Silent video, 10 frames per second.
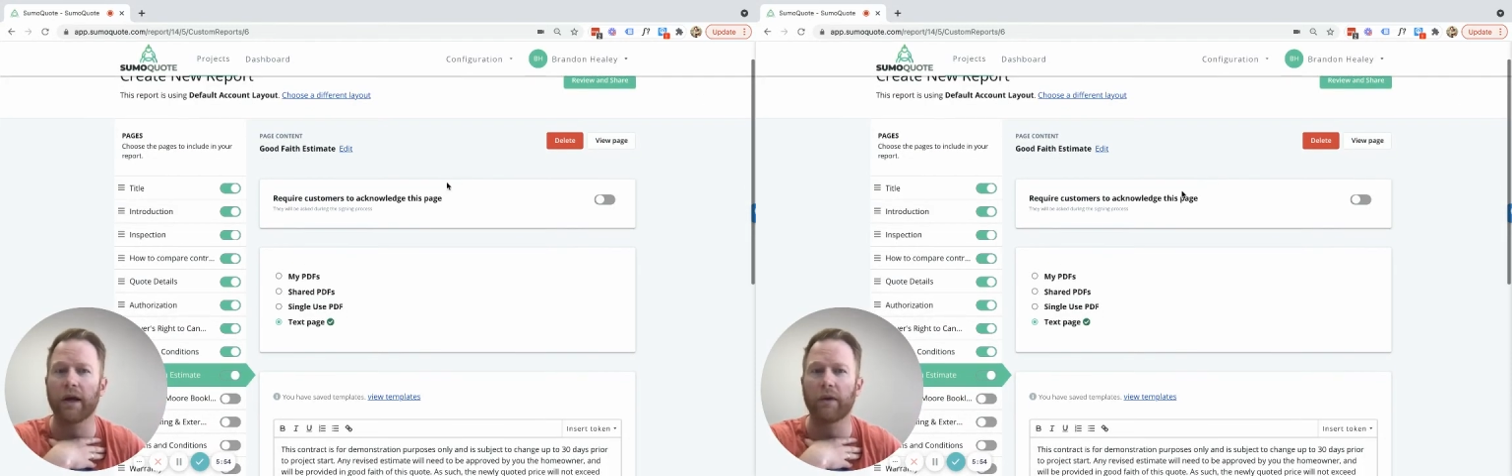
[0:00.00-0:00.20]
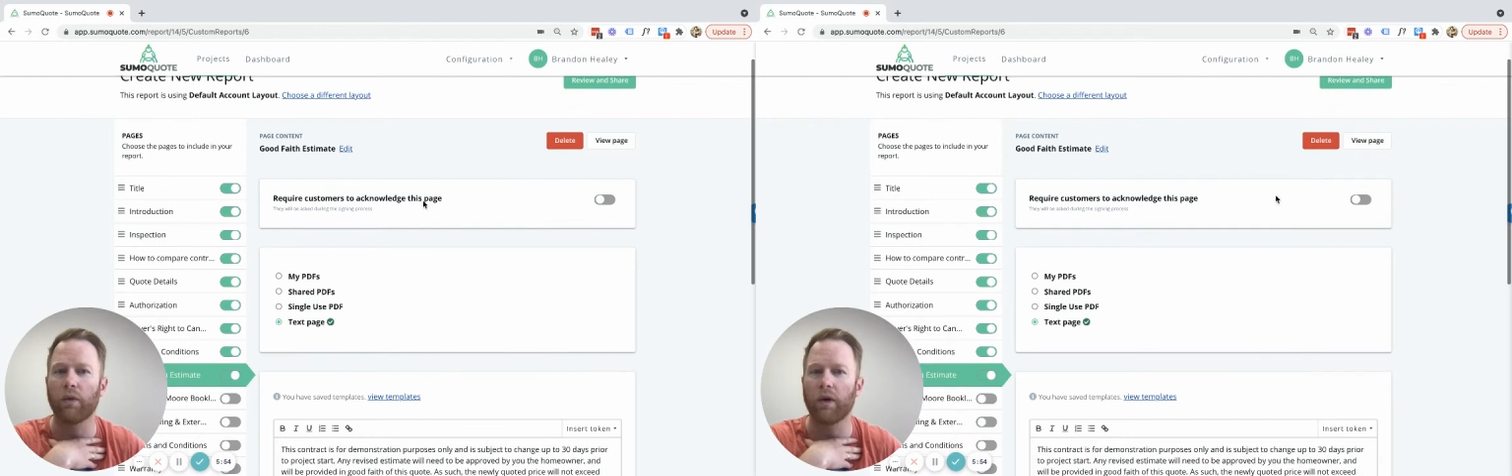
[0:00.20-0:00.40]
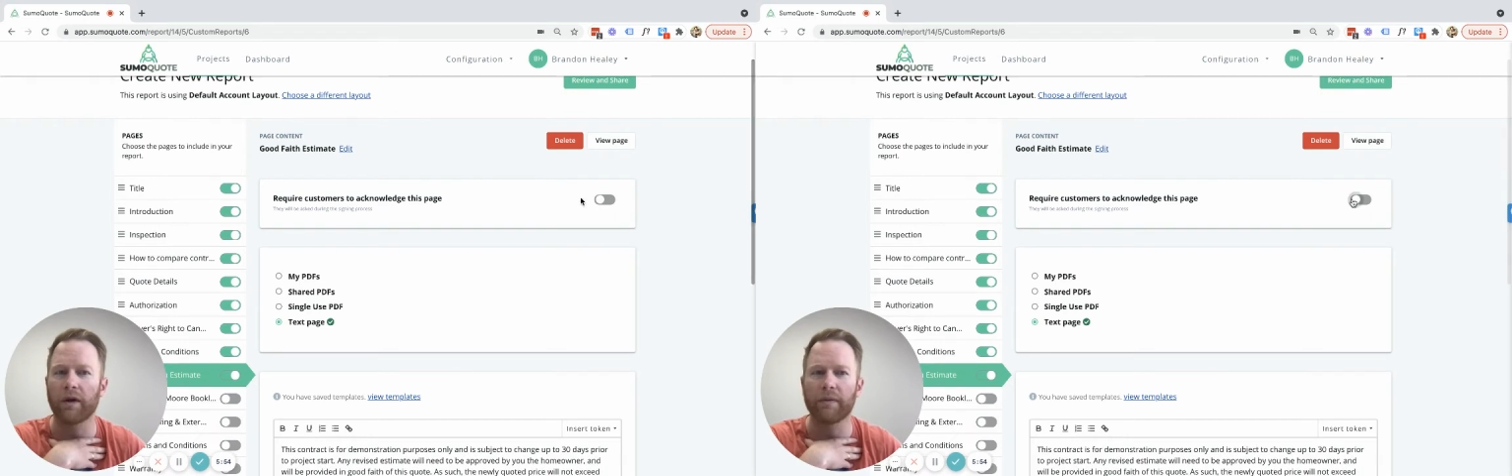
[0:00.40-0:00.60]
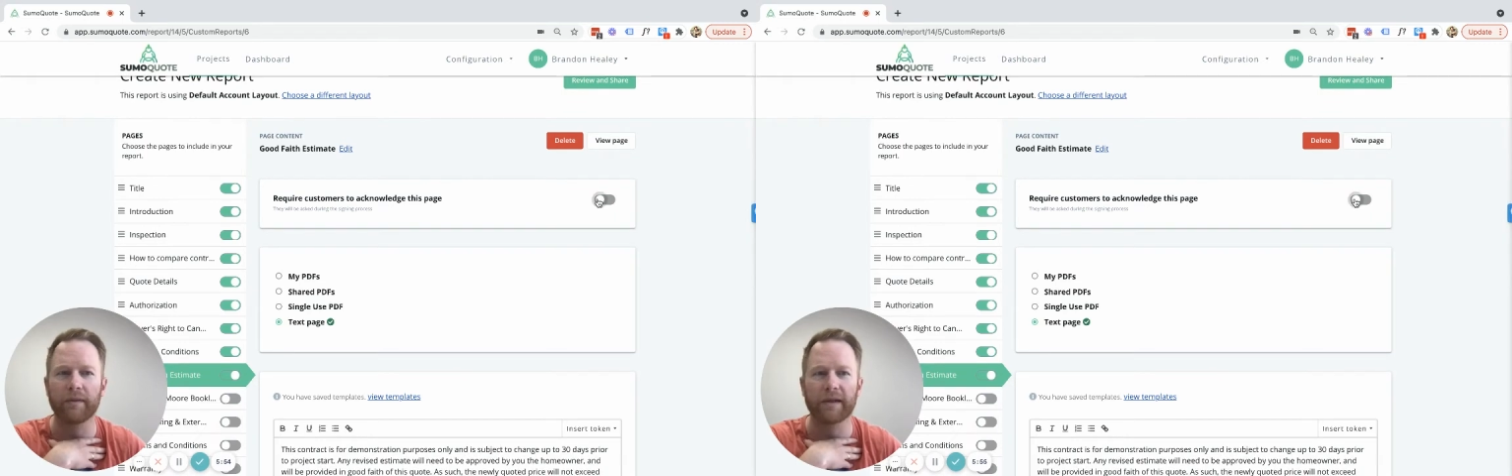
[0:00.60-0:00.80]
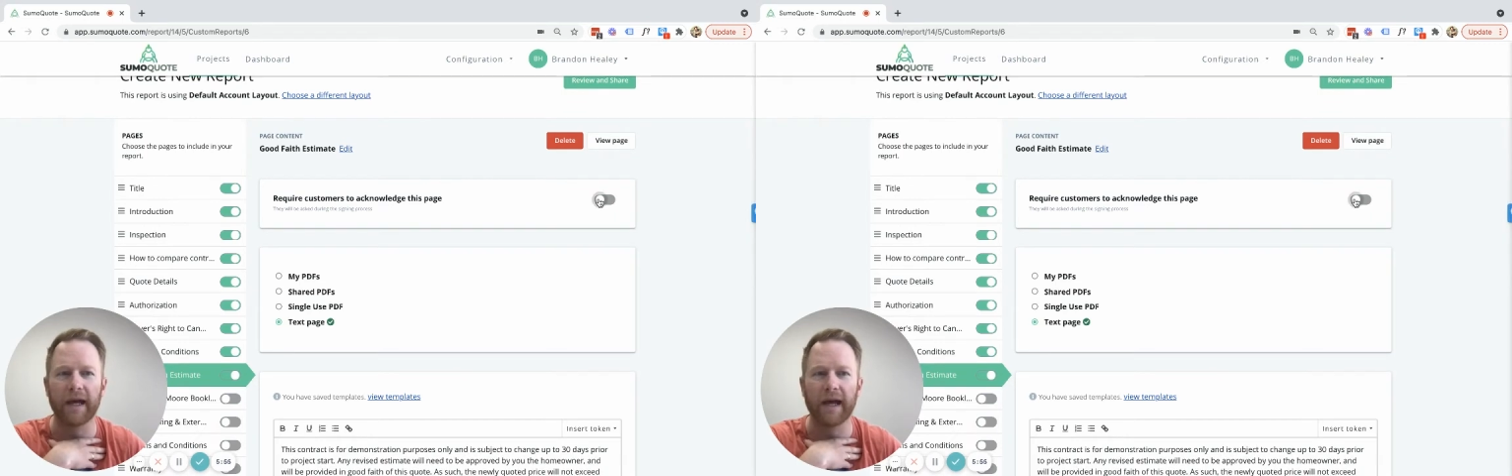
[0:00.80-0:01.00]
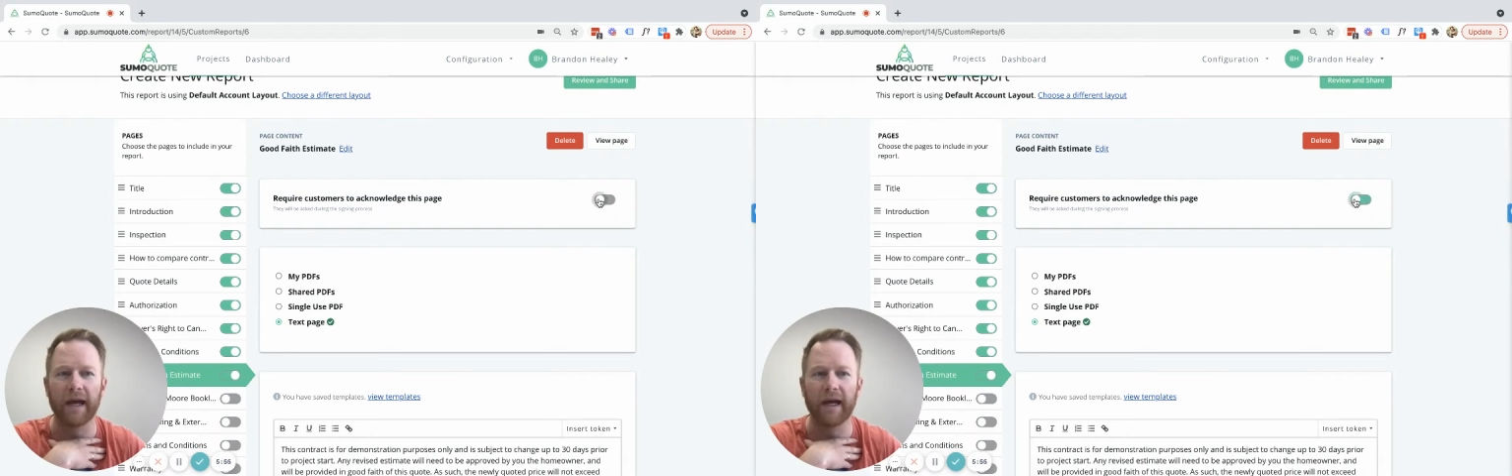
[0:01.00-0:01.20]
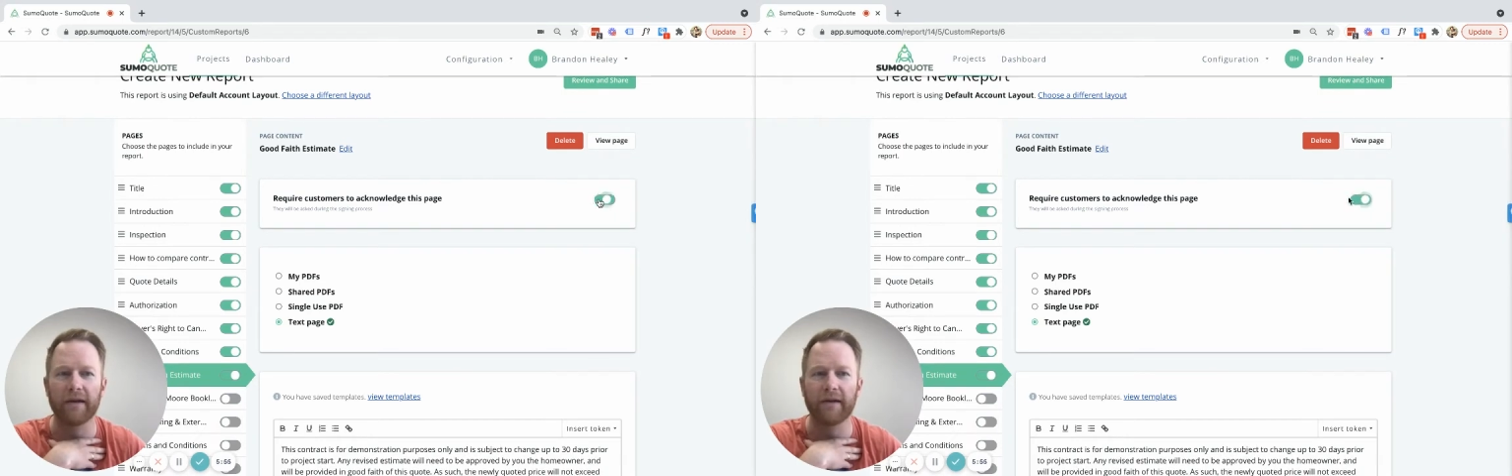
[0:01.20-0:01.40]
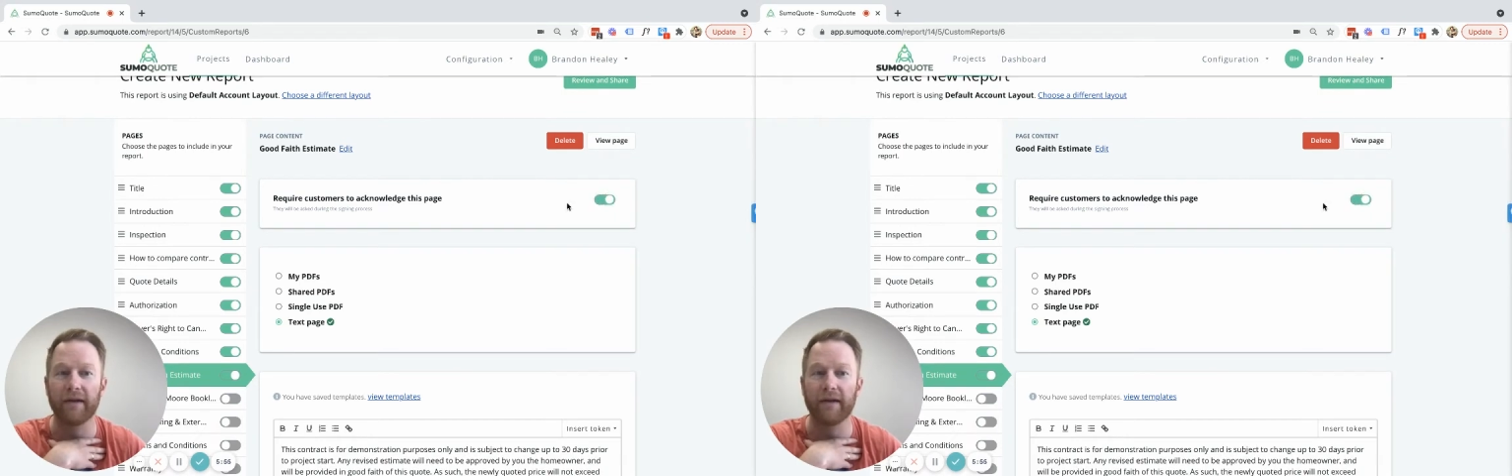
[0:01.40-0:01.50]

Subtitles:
and want to be able to add